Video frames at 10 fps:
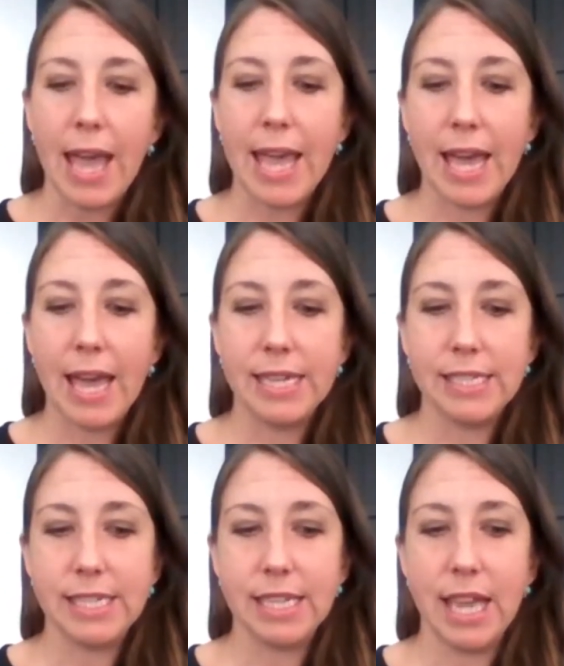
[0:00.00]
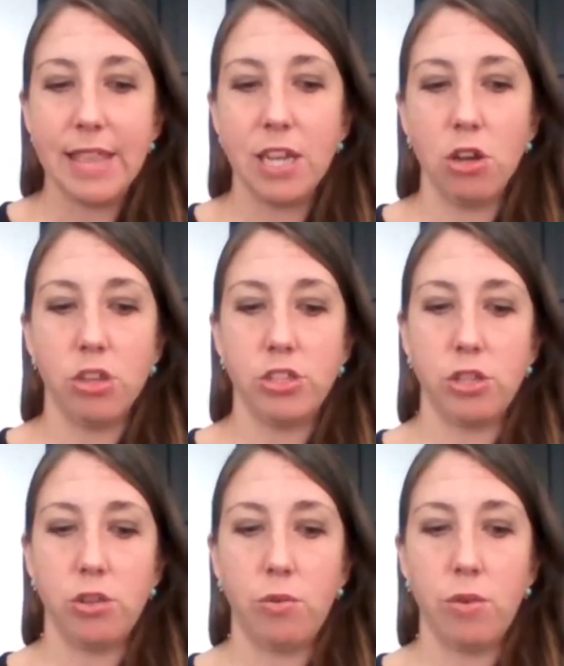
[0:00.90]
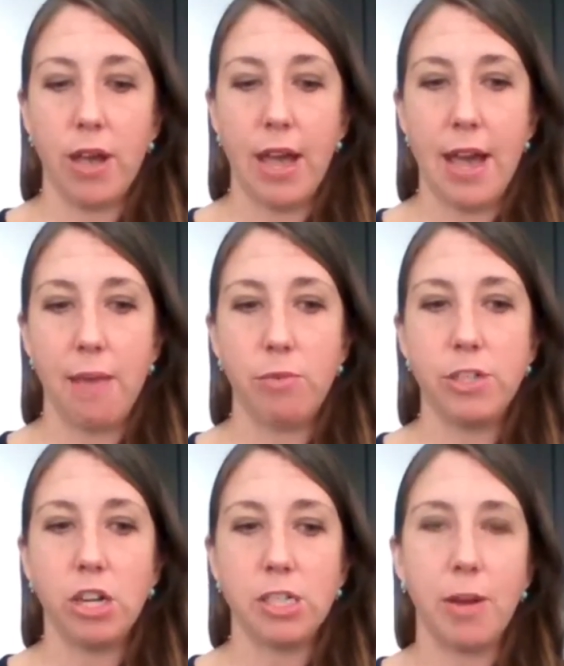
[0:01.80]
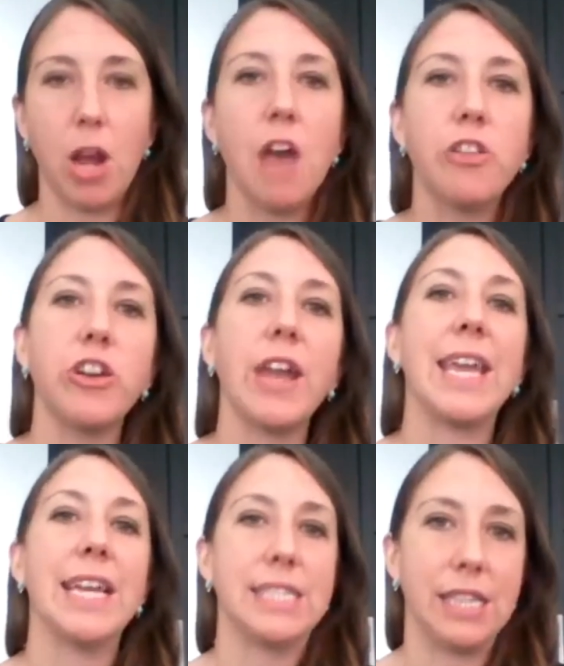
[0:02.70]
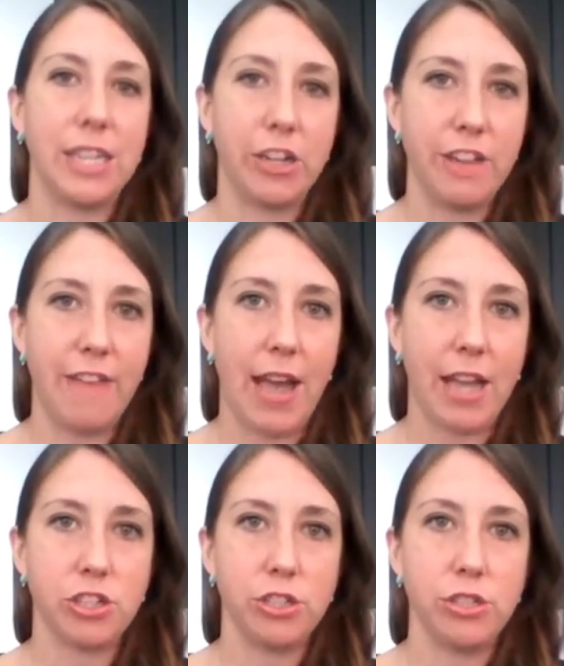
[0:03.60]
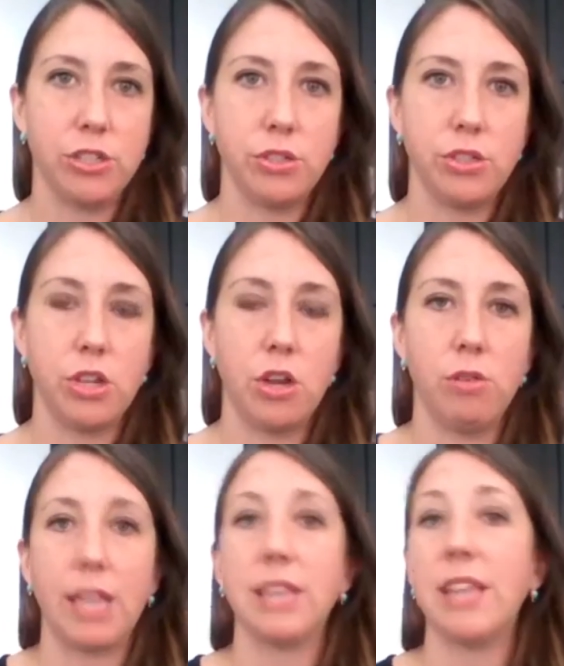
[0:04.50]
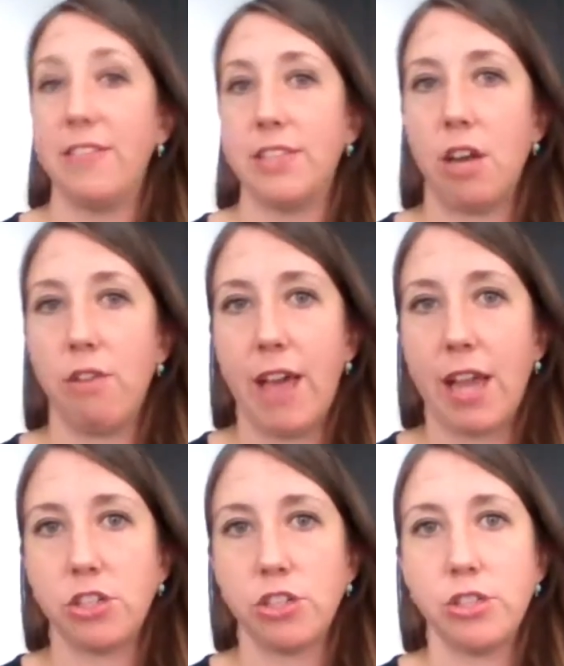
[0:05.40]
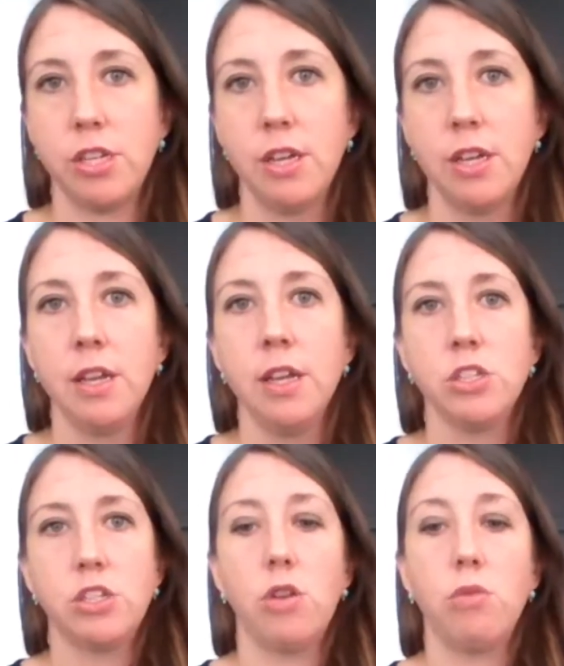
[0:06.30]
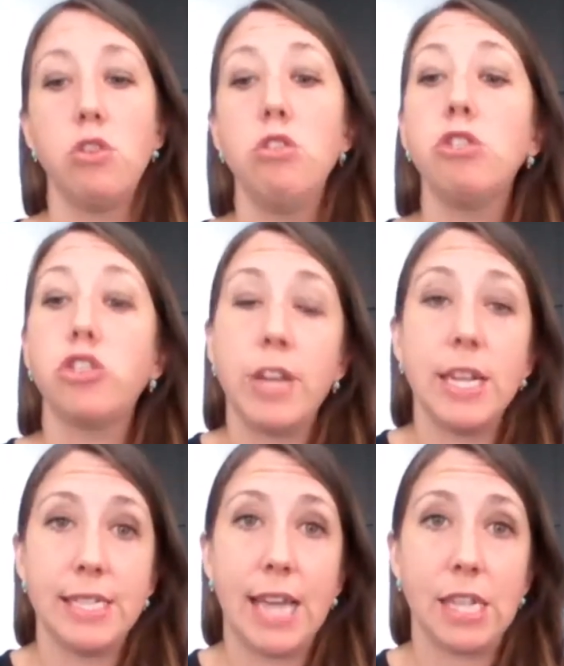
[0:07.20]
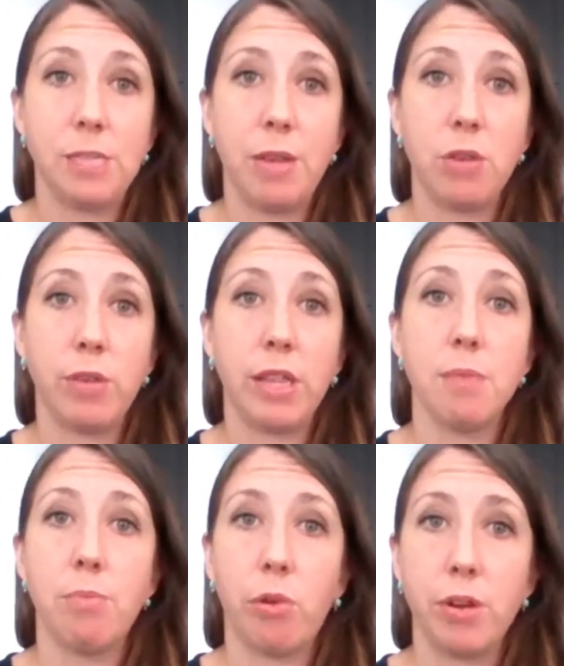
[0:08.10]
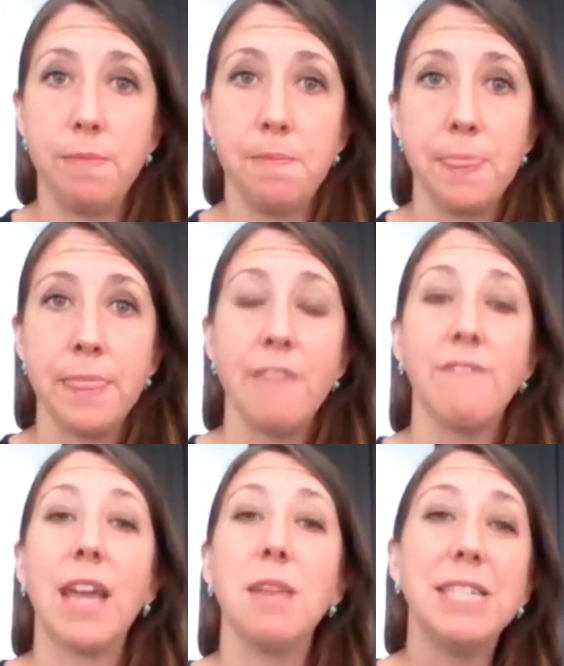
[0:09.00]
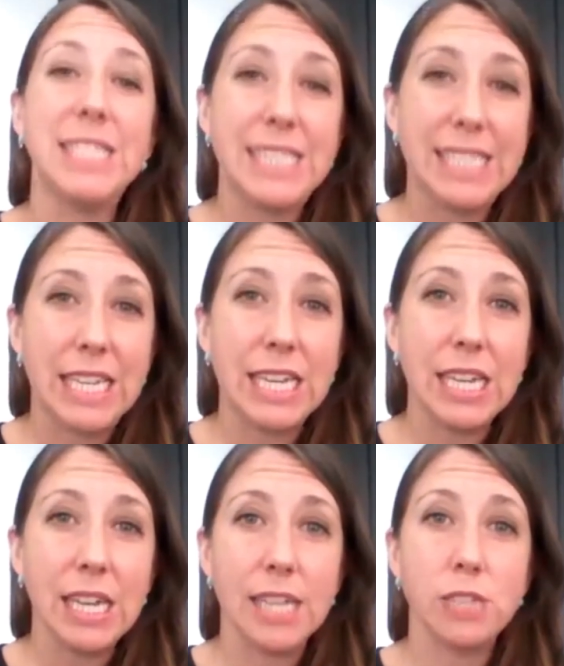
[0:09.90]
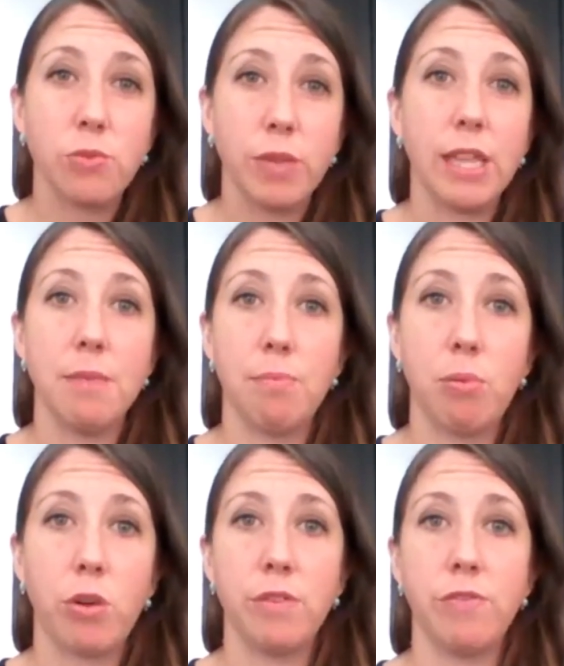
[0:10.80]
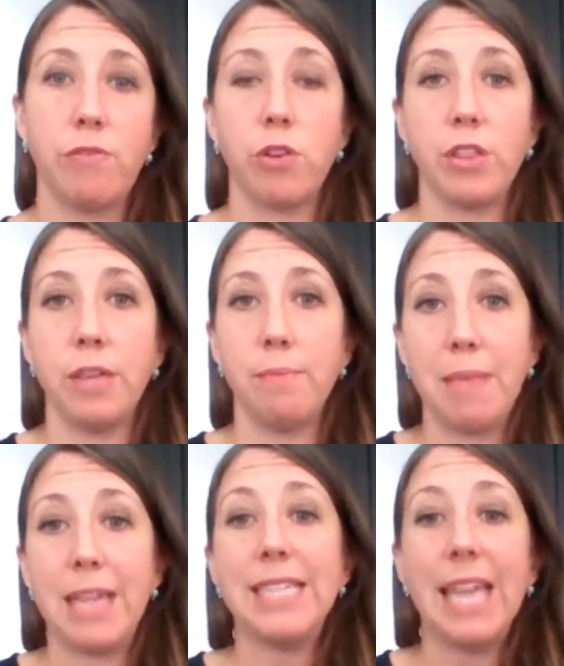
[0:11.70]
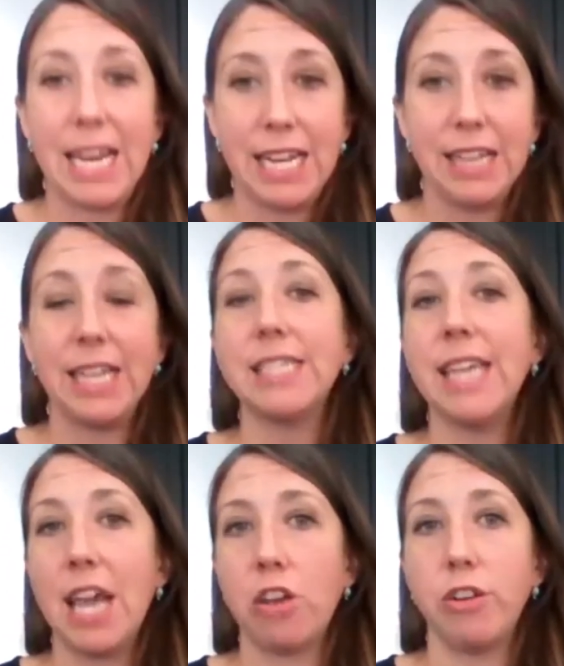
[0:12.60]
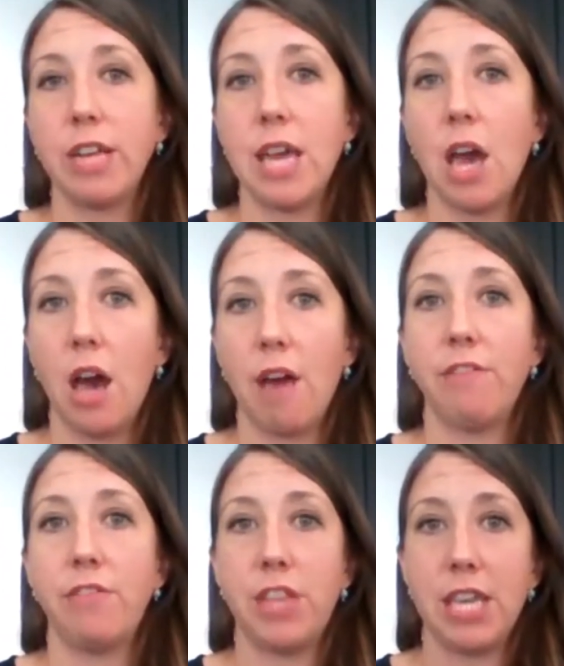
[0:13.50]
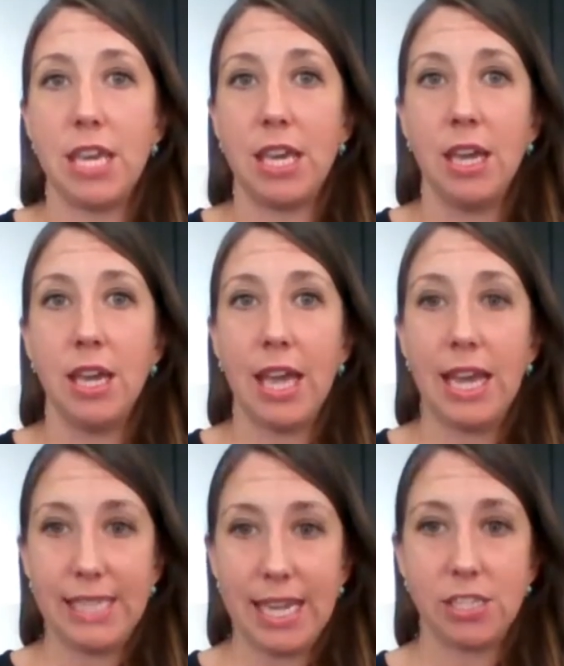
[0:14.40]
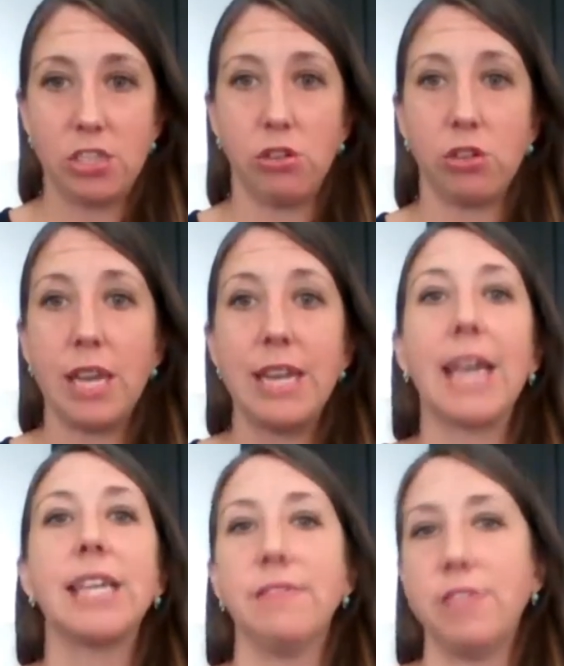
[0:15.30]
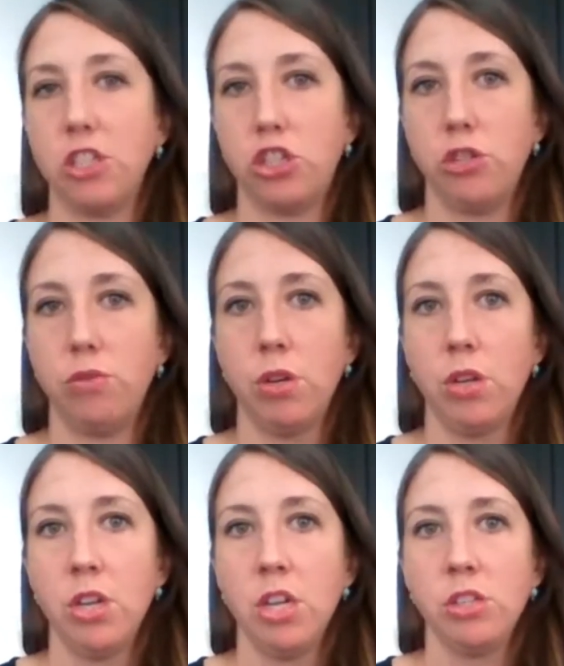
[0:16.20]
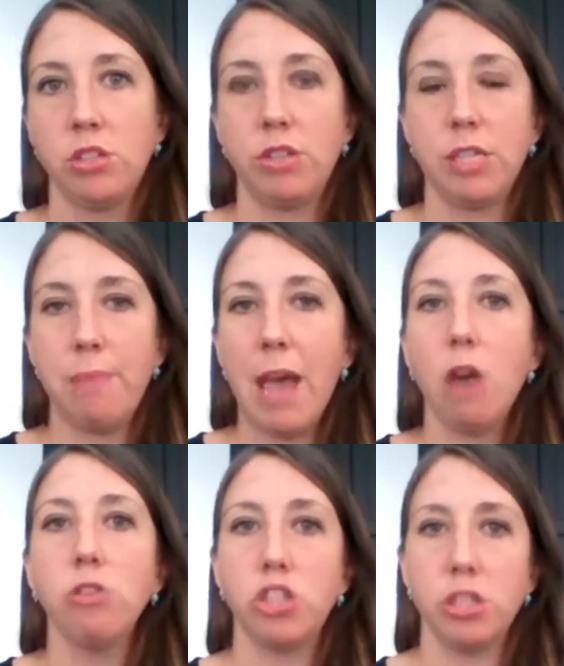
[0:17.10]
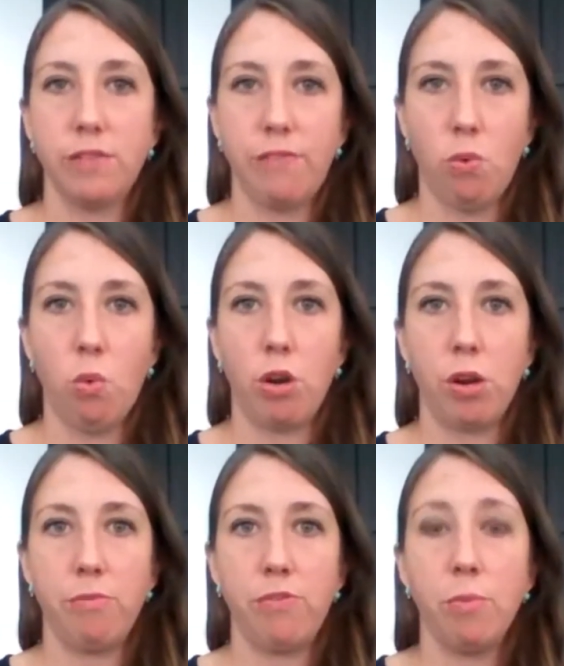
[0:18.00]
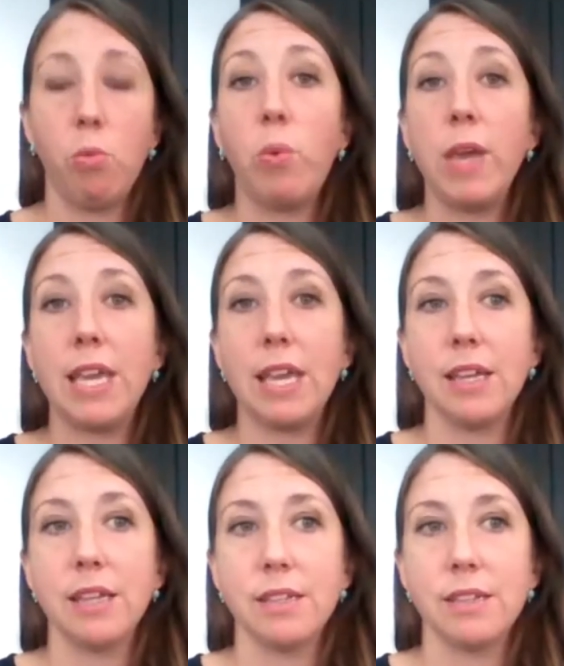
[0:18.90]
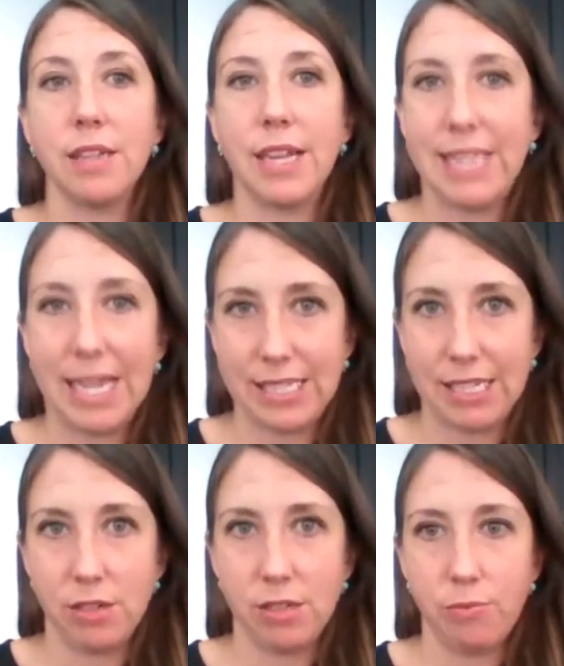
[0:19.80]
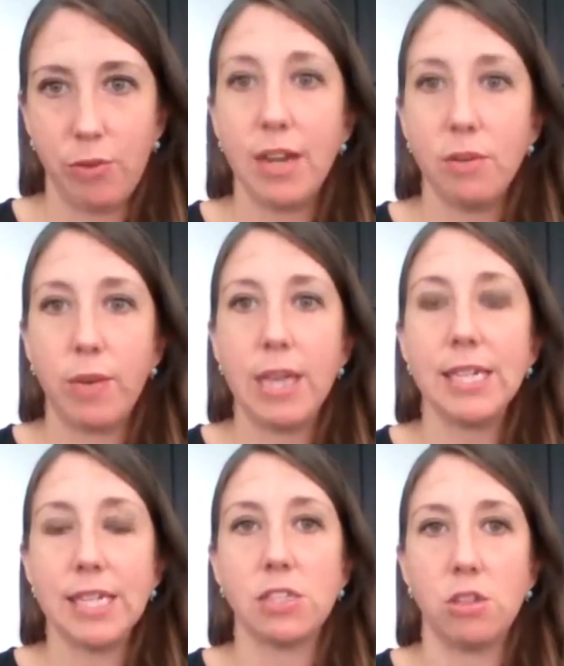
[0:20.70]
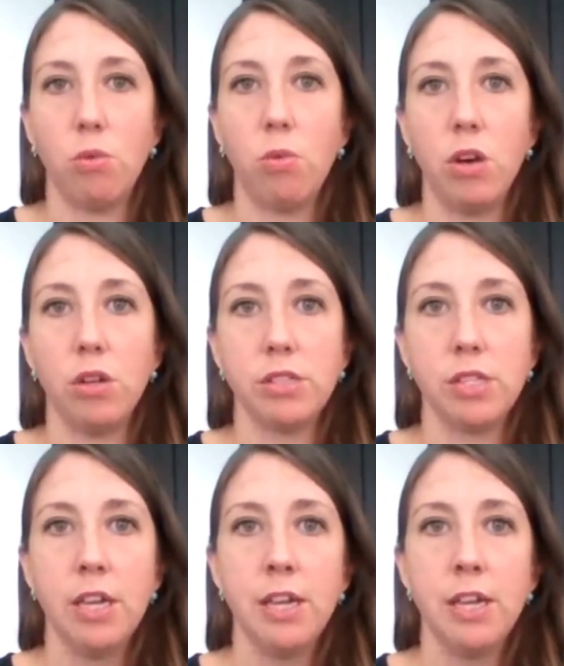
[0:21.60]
And then also, we talked about other ancillary factors, so like lifestyle factors. So nutrient status being really important. Vitamin C is really important for maintaining the integrity of the intestinal connective tissue. So these pouches form from weak intestine, right? Weak intestinal walls.